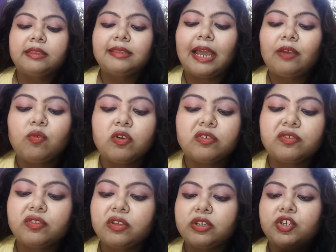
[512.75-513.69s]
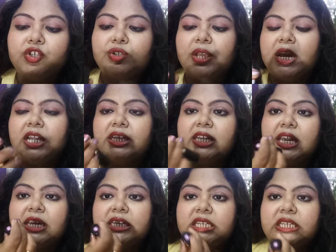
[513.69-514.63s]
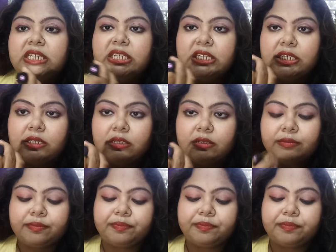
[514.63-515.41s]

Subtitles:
That was the shade 18.